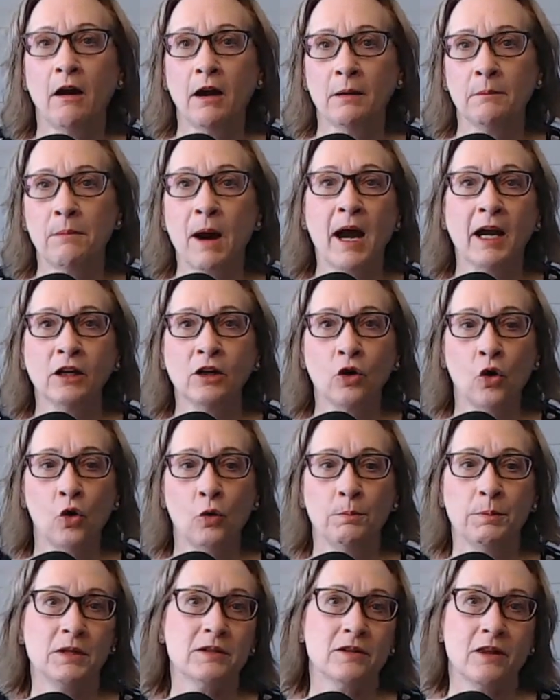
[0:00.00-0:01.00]
my
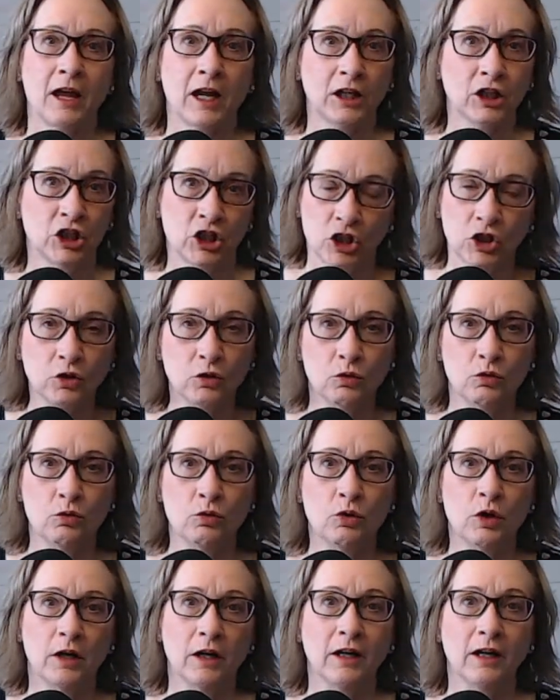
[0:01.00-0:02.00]
hope is that
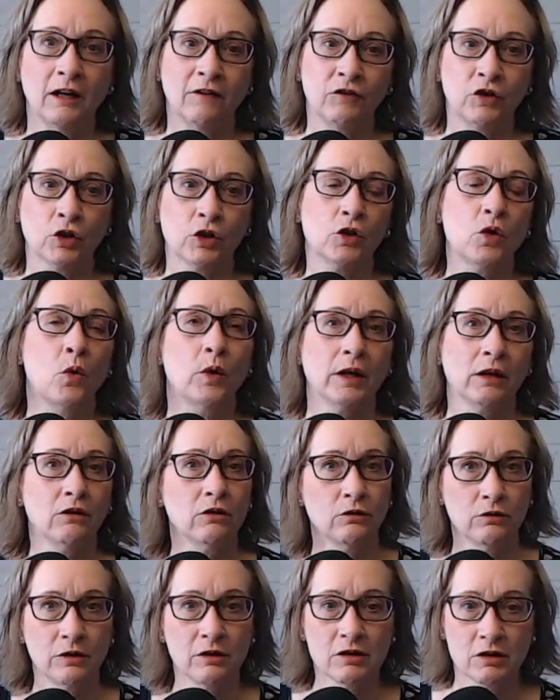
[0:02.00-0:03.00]
you, if you're going
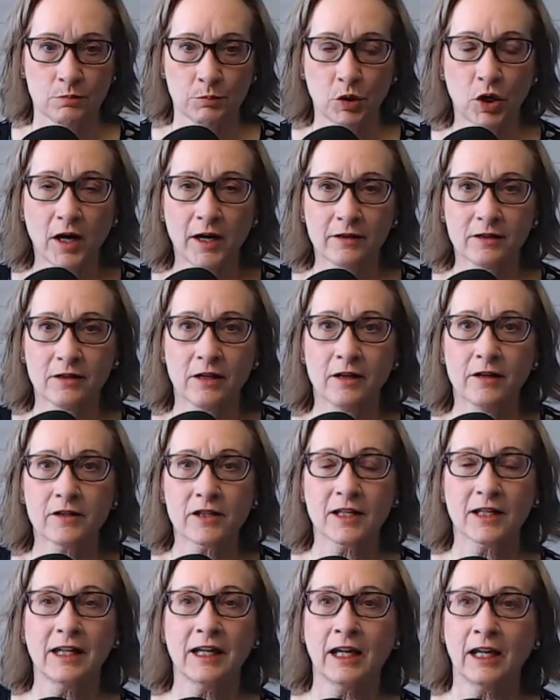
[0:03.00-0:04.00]
through this
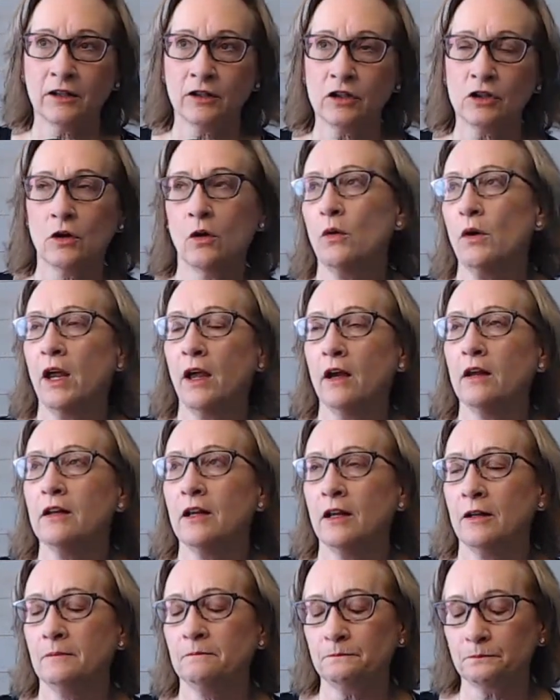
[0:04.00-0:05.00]
process, can go ahead
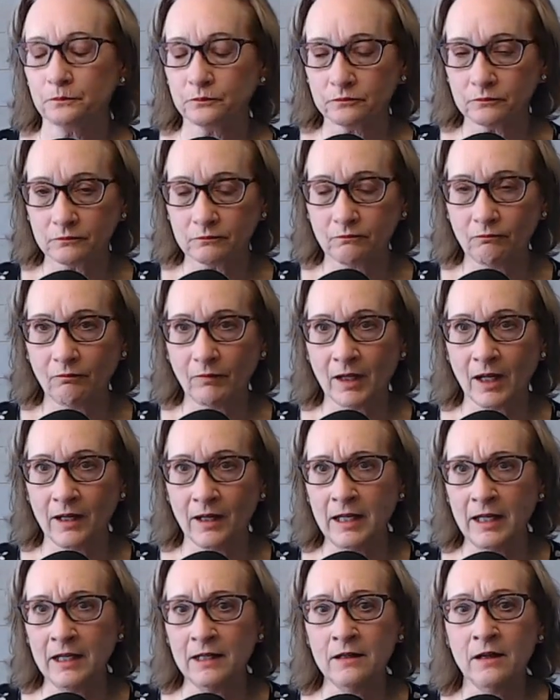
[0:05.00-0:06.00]

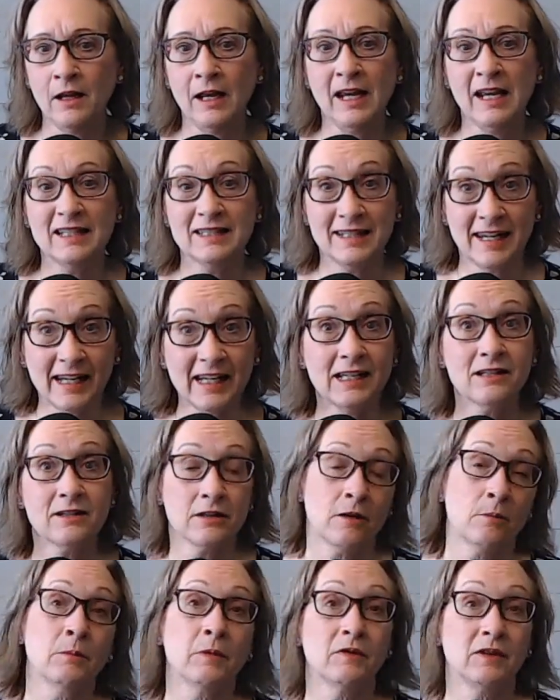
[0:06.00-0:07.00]
and take
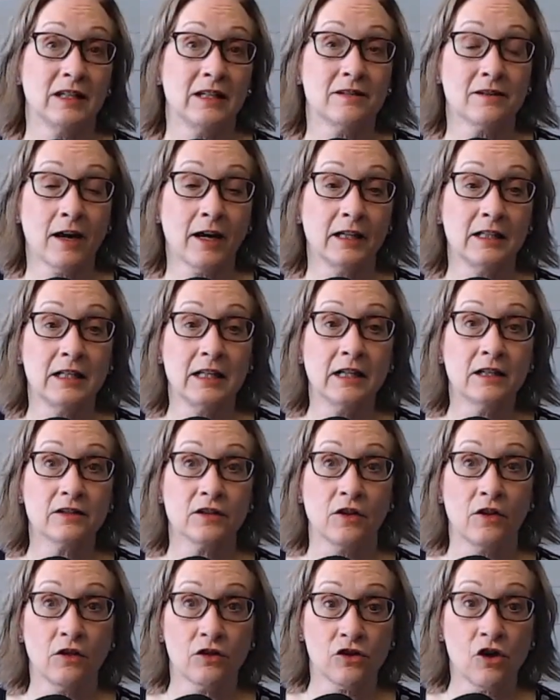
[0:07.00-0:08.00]
some of these ideas
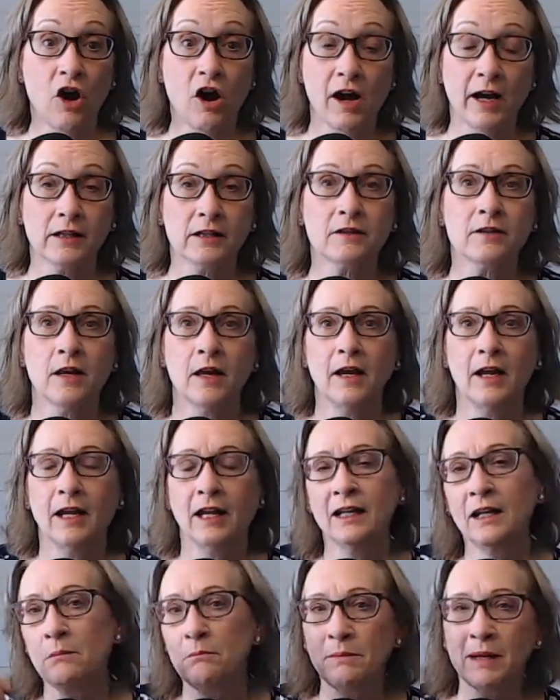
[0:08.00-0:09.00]
and thoughts,
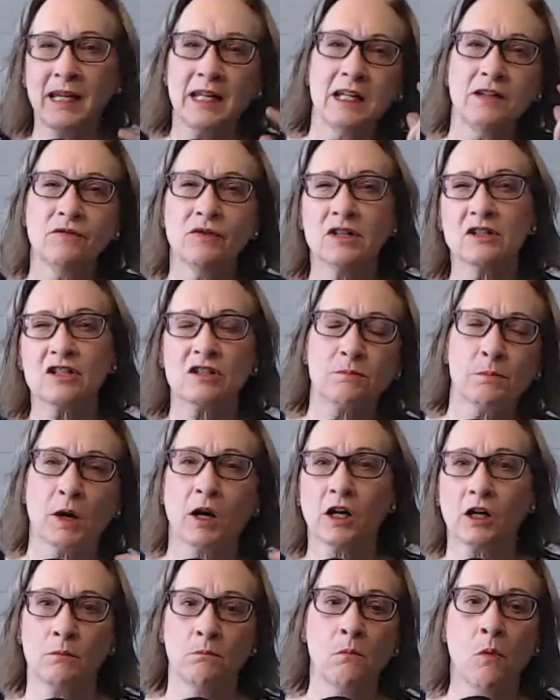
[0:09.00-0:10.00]
and it may even
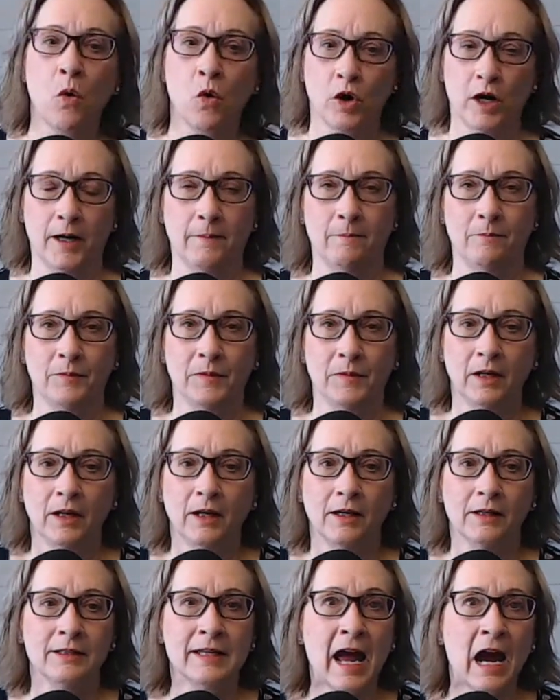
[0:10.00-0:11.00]
spark more.
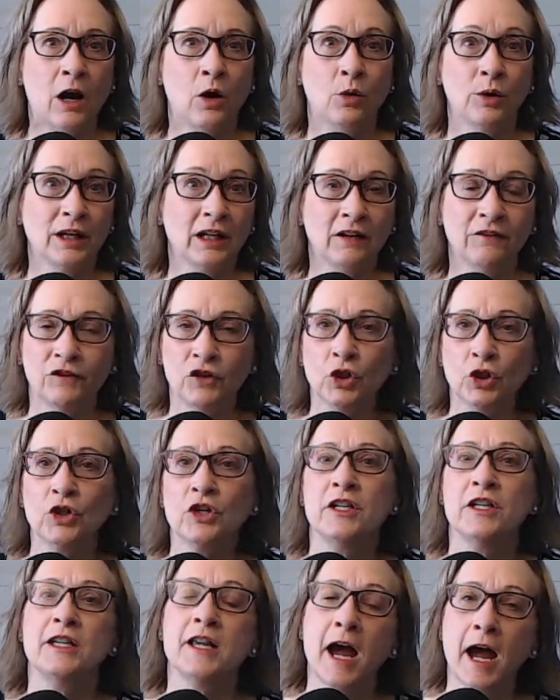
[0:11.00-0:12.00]
Now, if you're
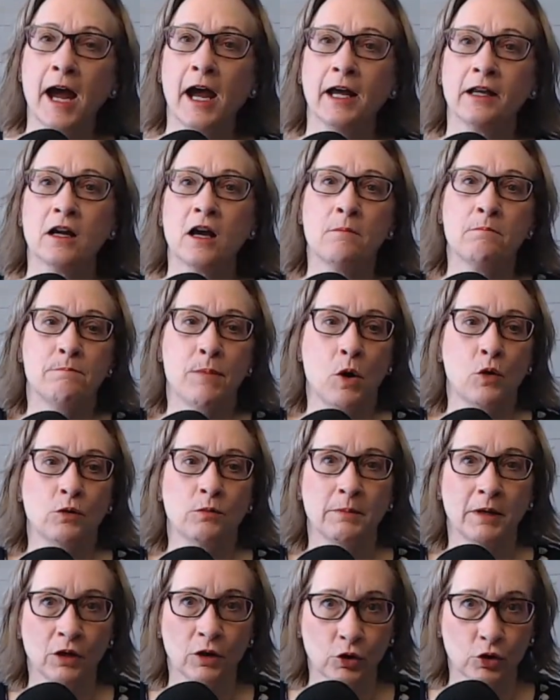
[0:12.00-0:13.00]
not a bone
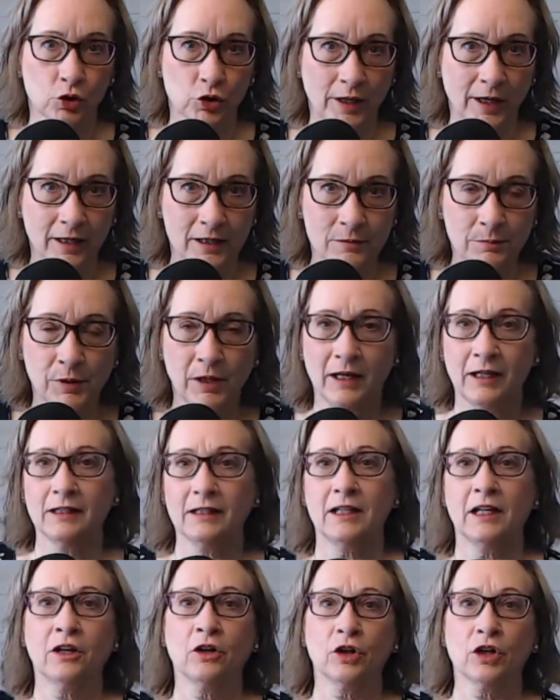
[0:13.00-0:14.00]
marrow transplant
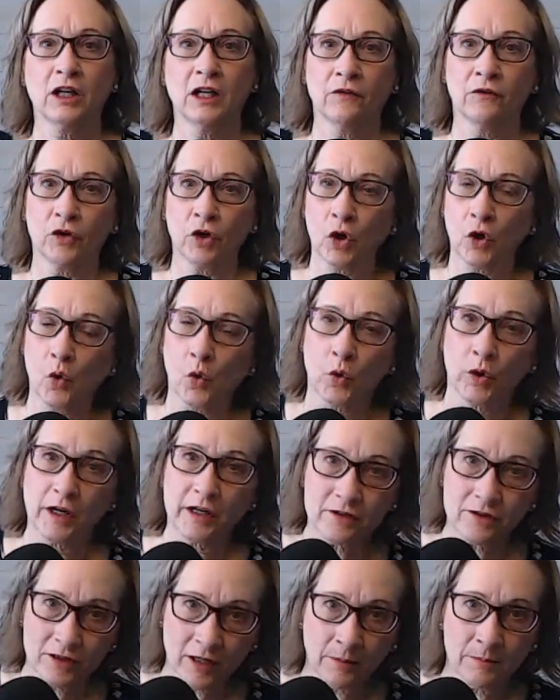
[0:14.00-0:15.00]
caregiver or a
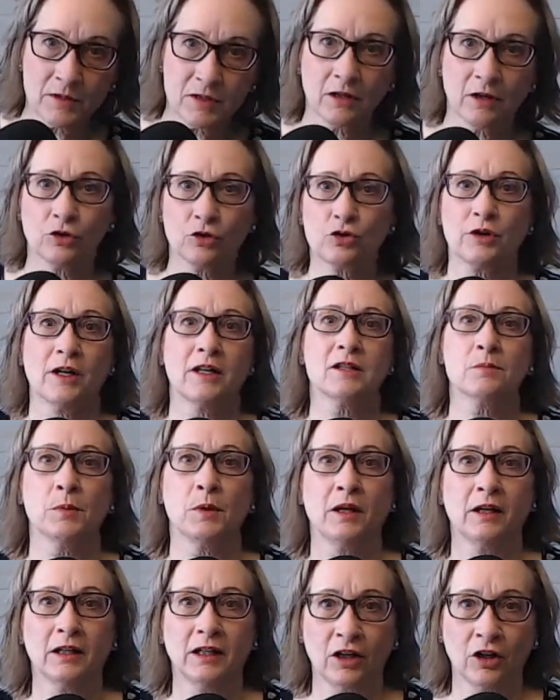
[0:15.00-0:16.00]
stem cell
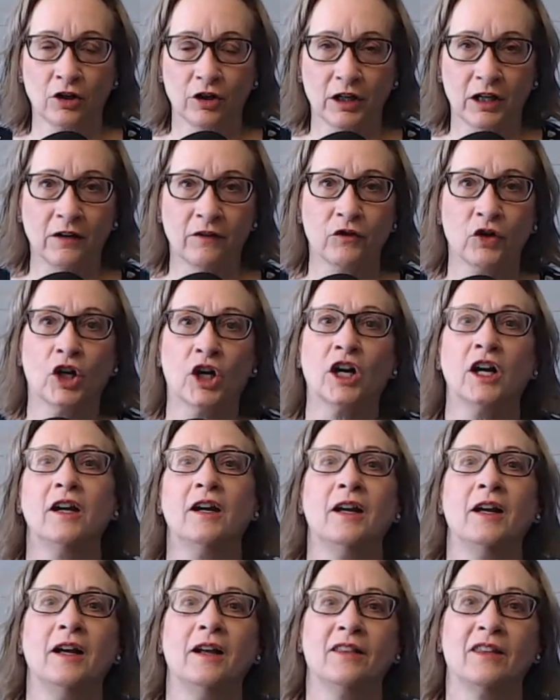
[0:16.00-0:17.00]
transplant caregiver,
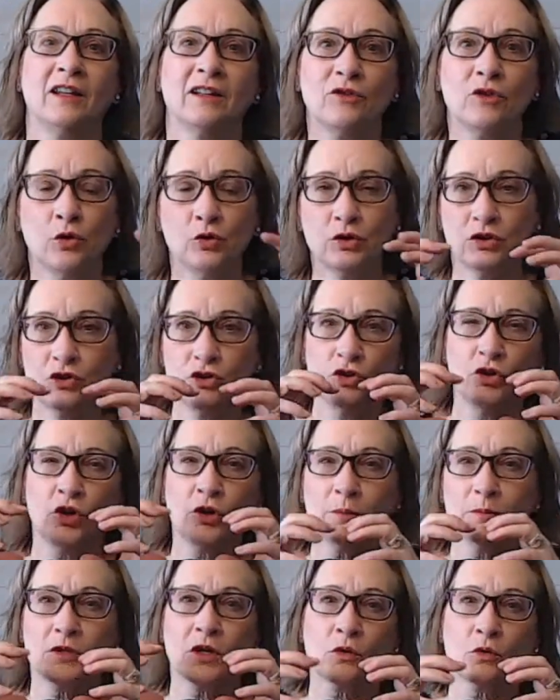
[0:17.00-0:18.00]
those
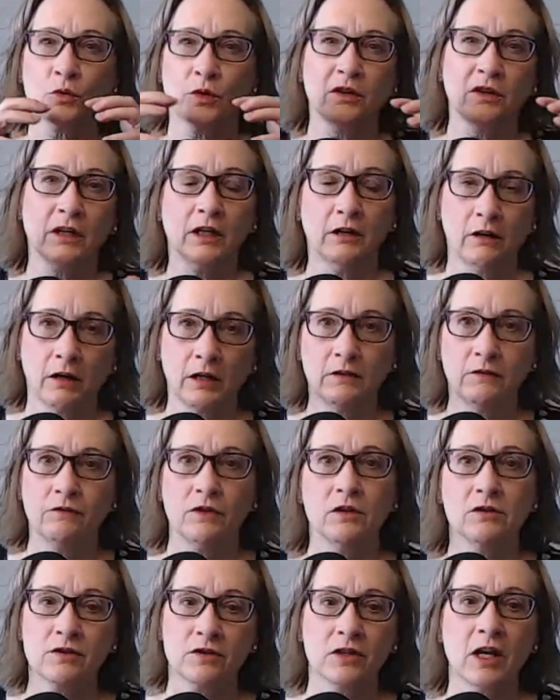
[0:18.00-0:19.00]
terms are really kind of
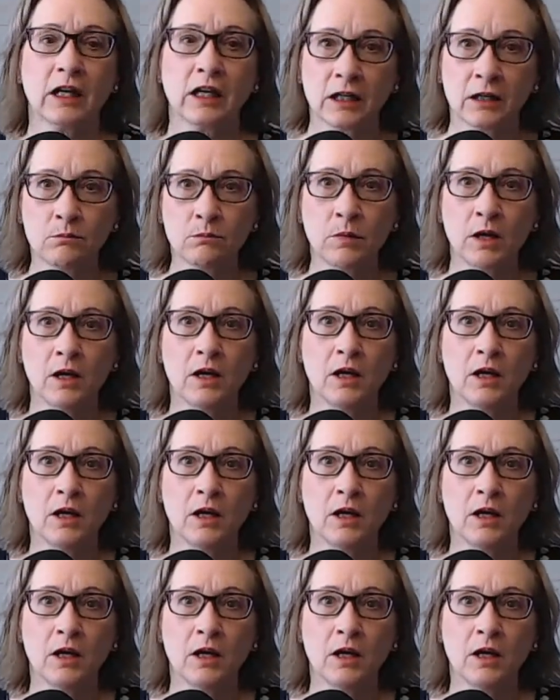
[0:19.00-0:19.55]
the same